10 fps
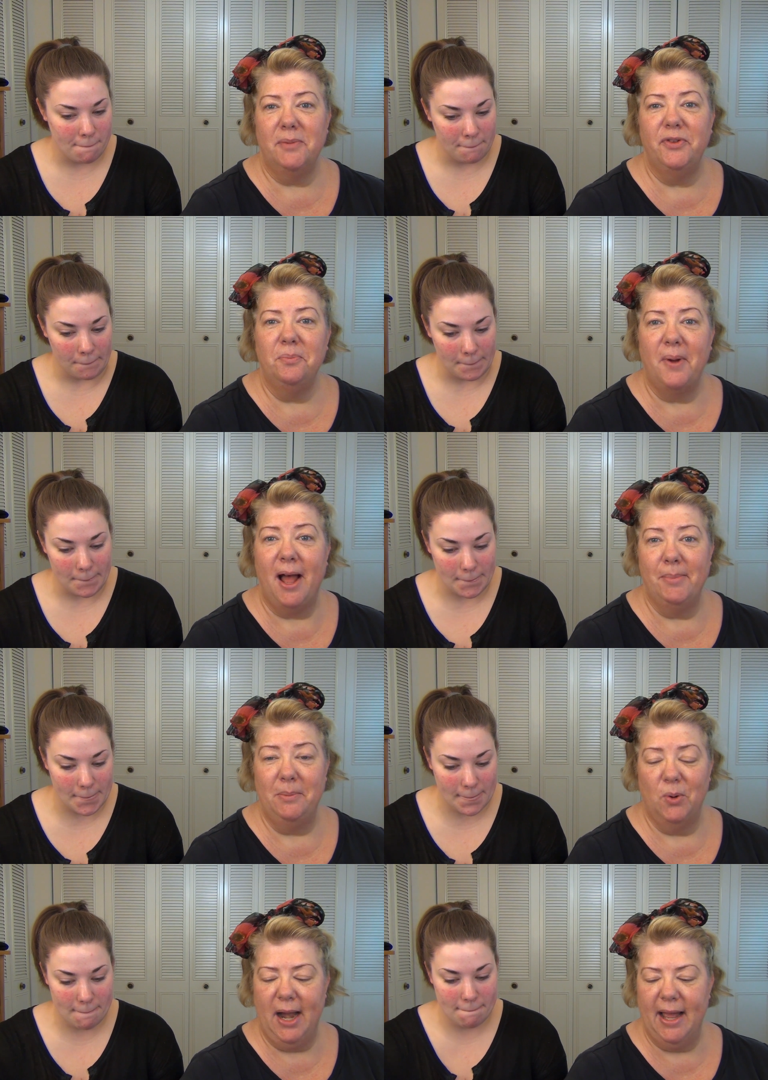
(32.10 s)
Speaker 1: up from Bobbi
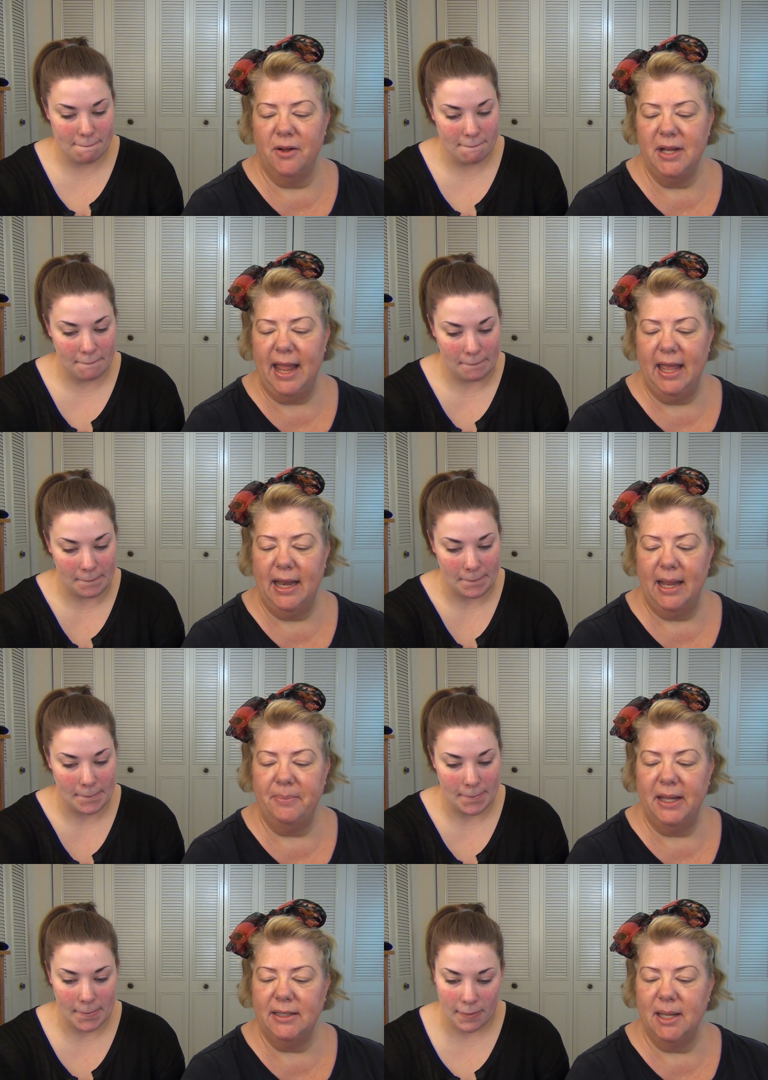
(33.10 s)
Brown, and I
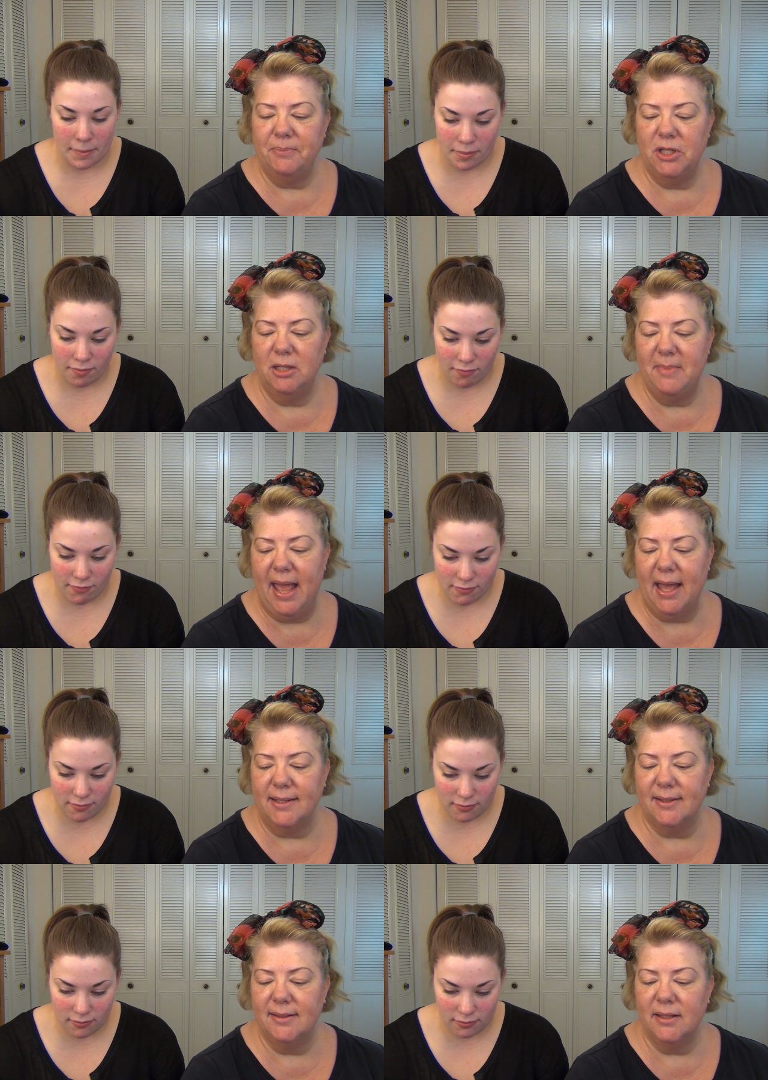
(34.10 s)
picked up two
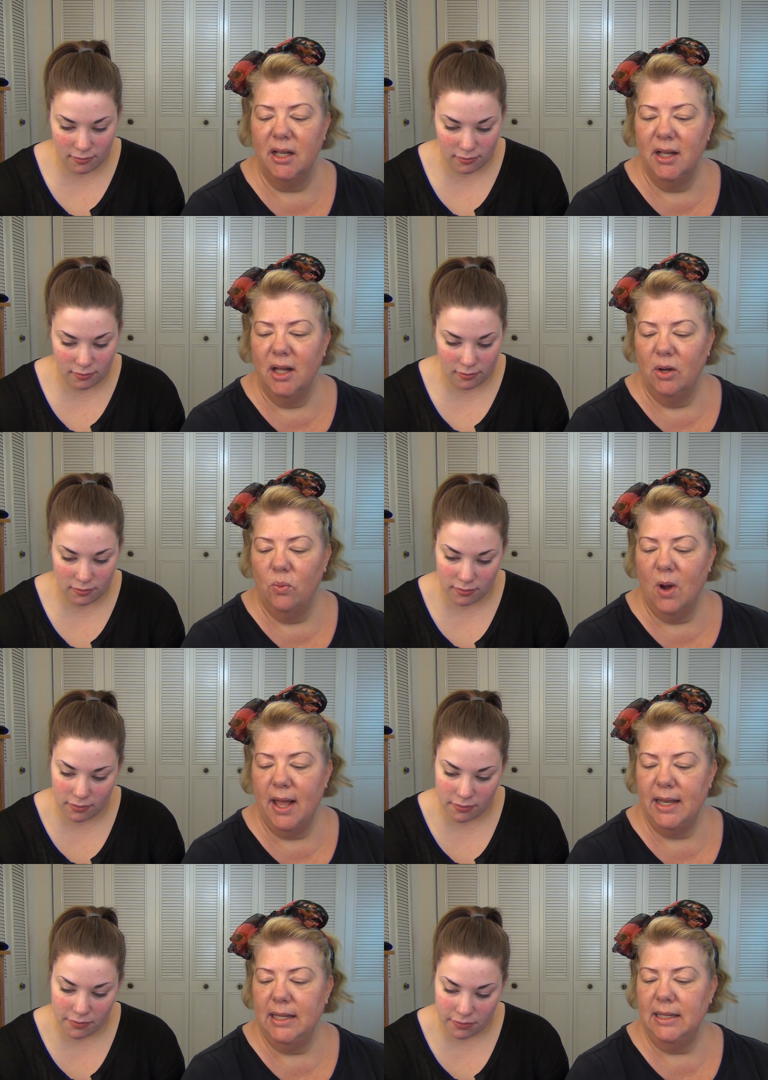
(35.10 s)
masks.
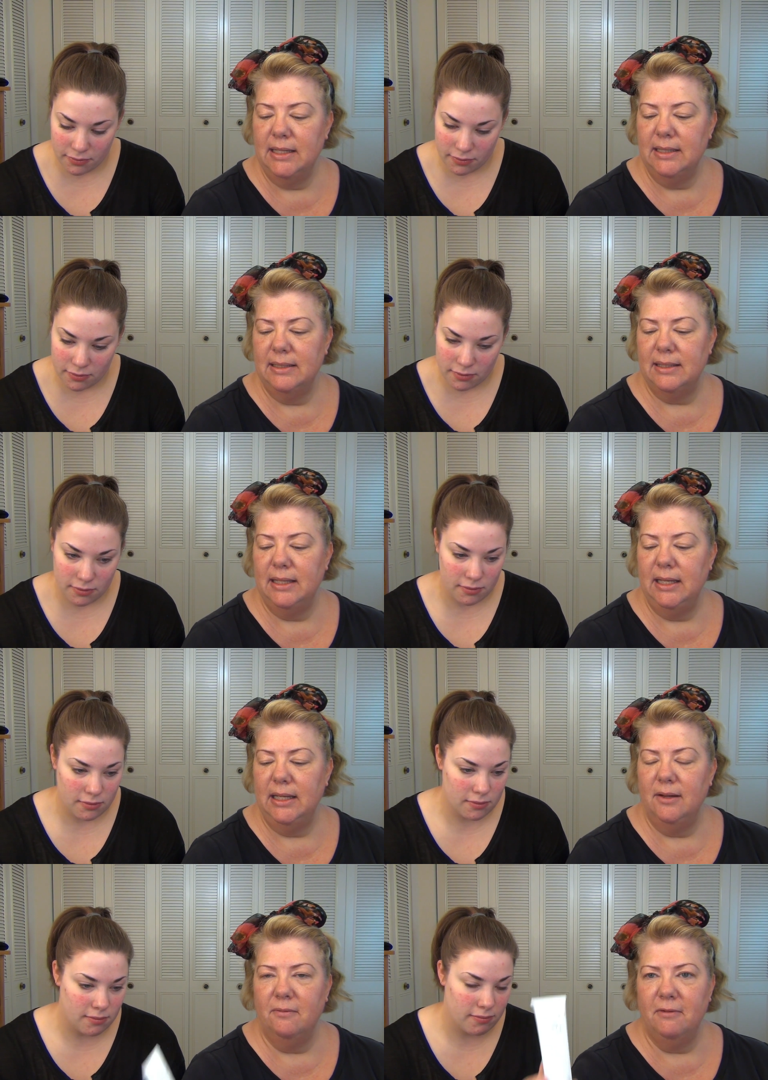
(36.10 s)
One is the